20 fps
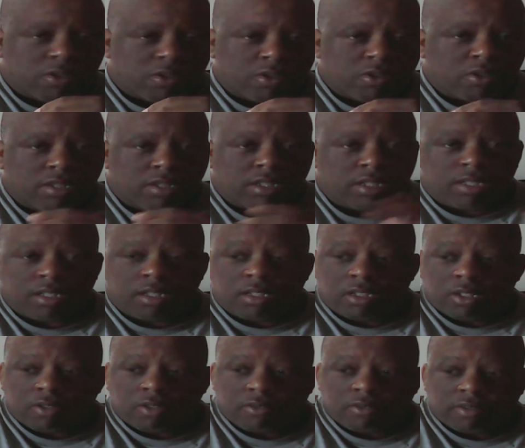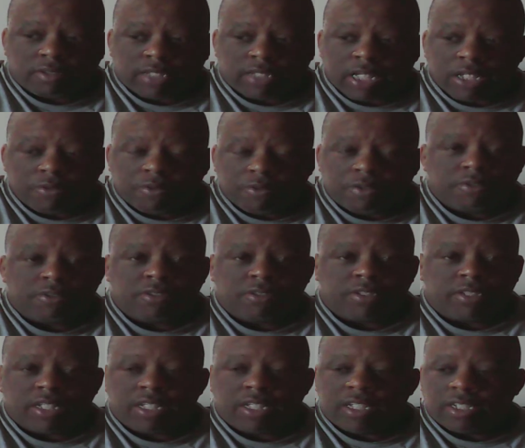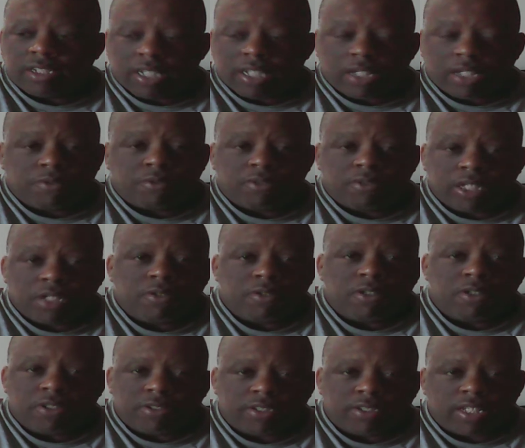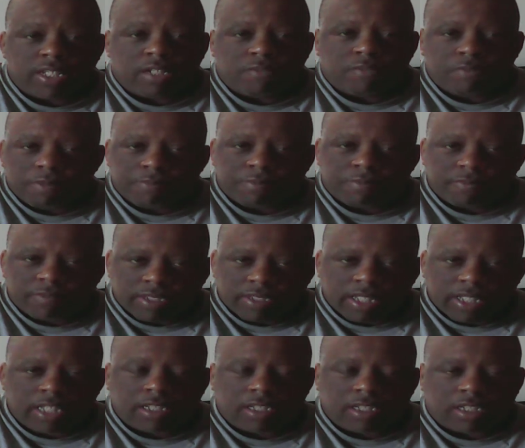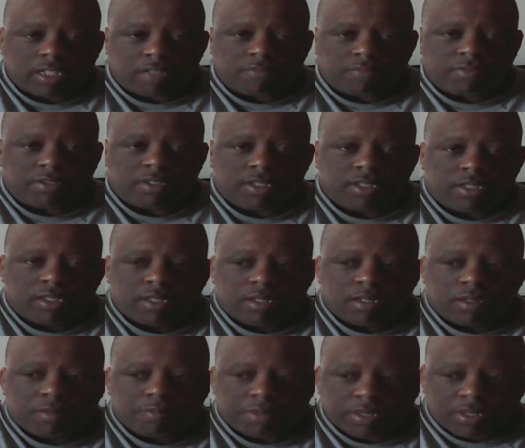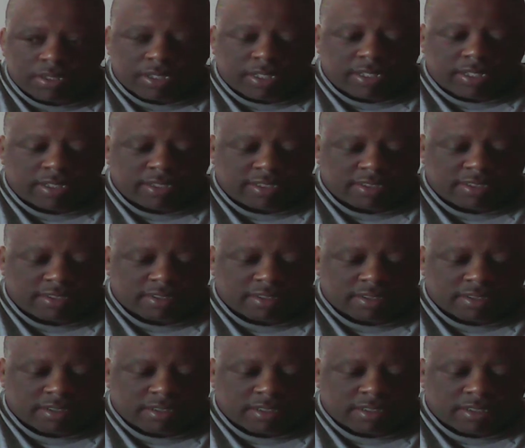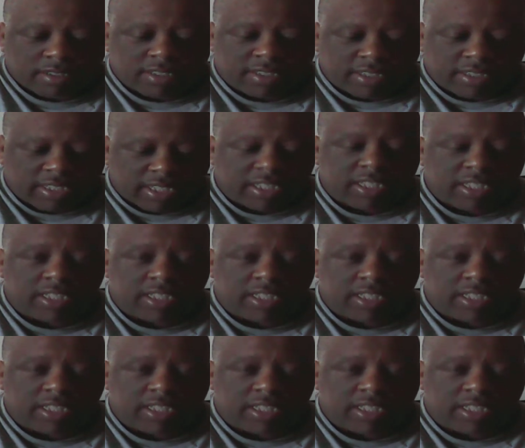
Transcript: they don't understand. They don't understand the ramification of it, because sin